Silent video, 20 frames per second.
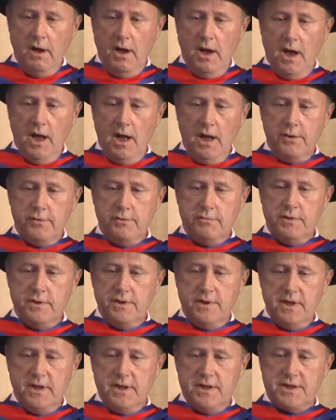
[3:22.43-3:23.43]

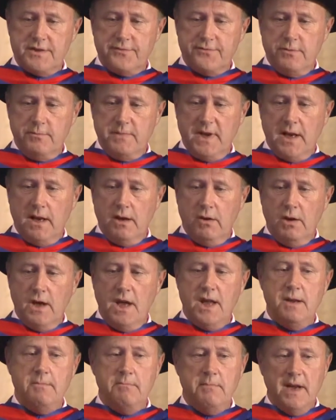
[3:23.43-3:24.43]
100 years from now,
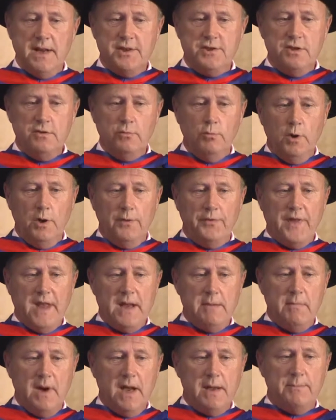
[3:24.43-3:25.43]
and imagine what
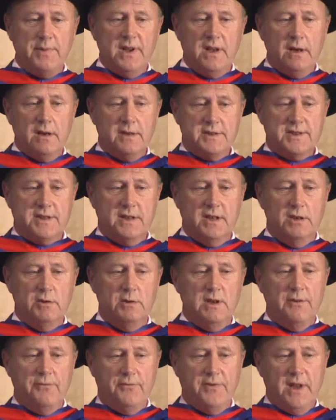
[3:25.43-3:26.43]
they might be asking you
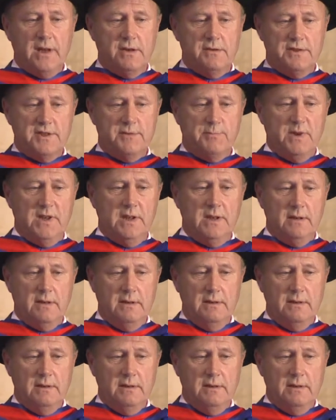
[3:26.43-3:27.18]
if they could speak.